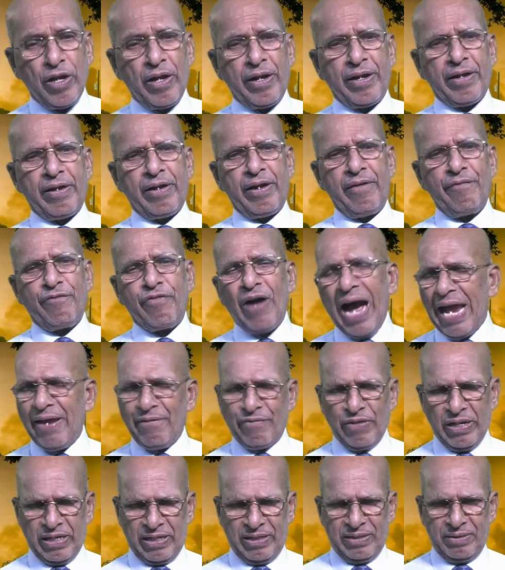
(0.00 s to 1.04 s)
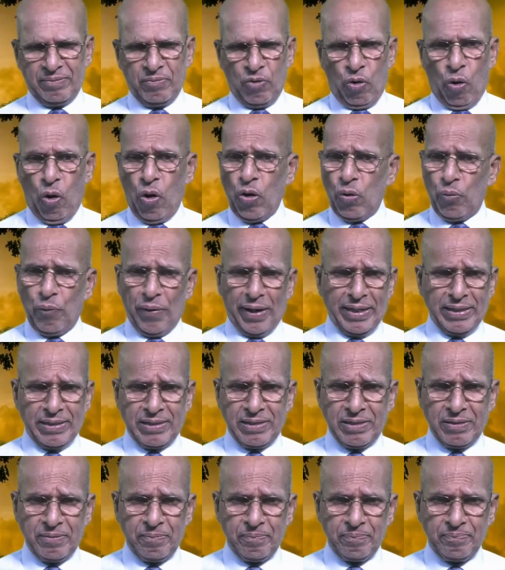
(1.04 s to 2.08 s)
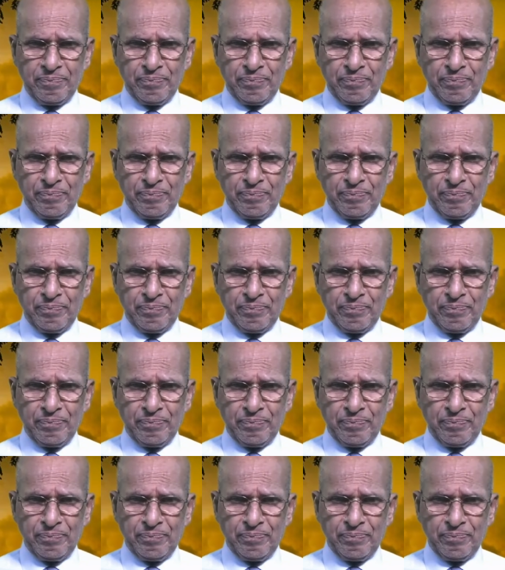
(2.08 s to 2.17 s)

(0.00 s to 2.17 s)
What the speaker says: a revival, always.